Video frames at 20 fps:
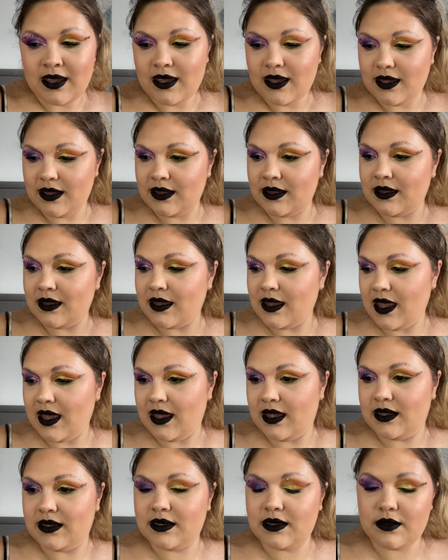And
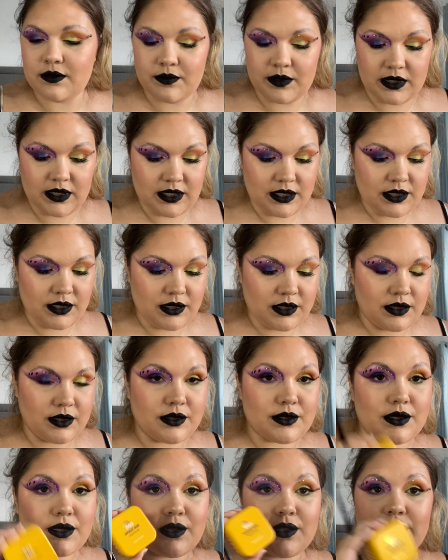then we're going to
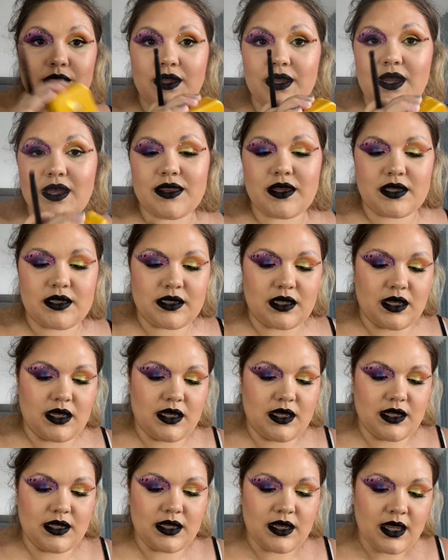use on the other
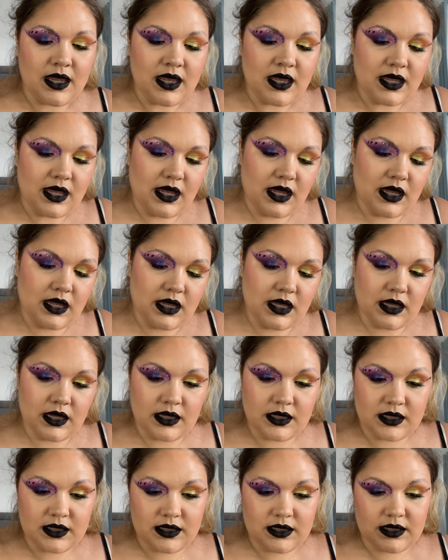side, I
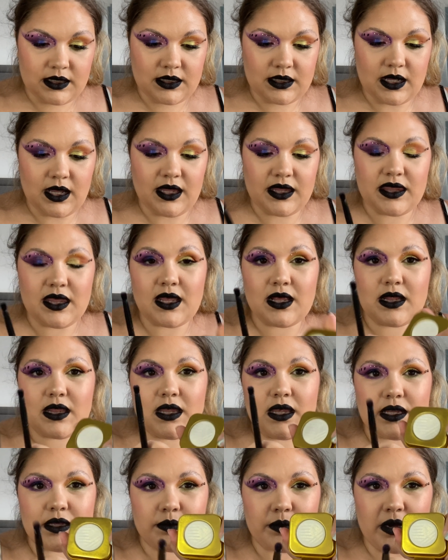think
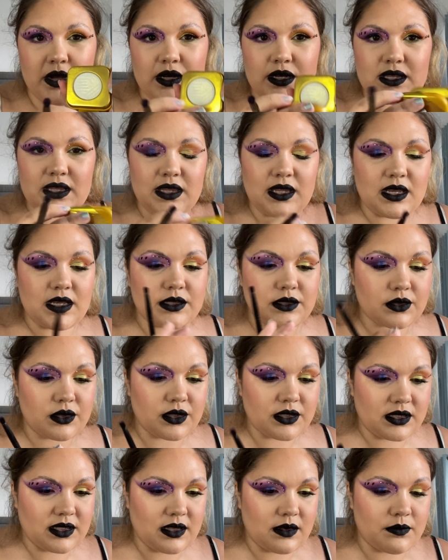this one, because I think it's
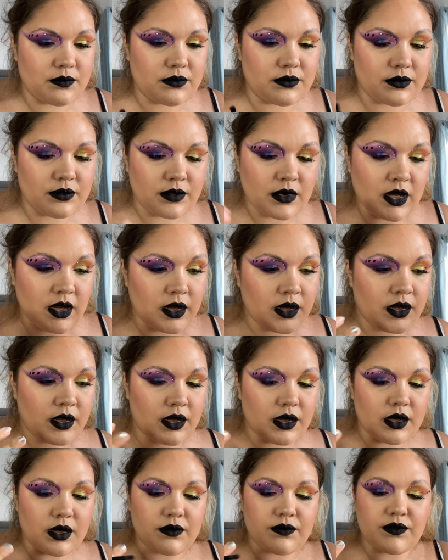got some
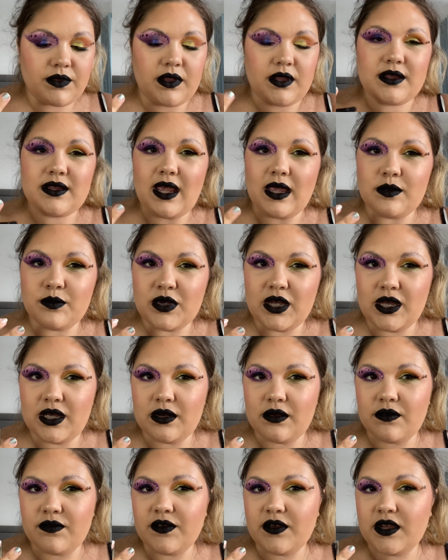of the same kind
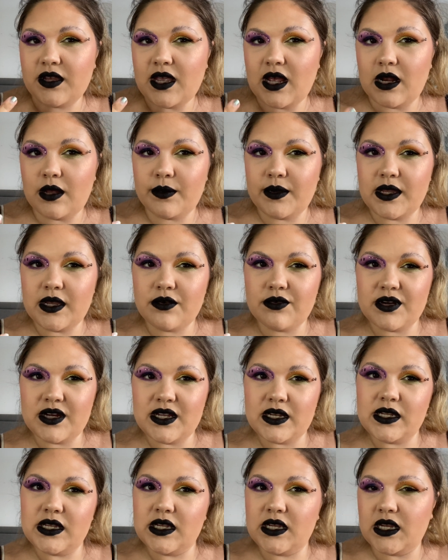of yellowy,
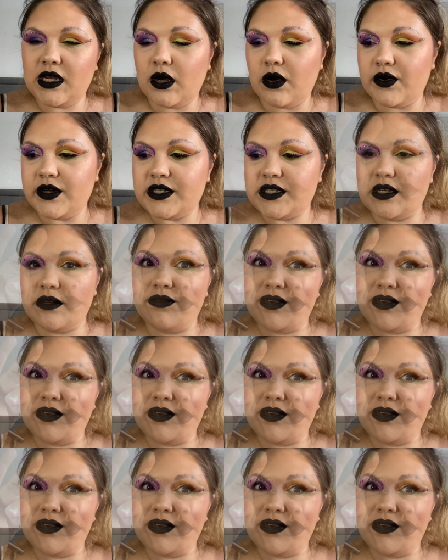greeny, orangey.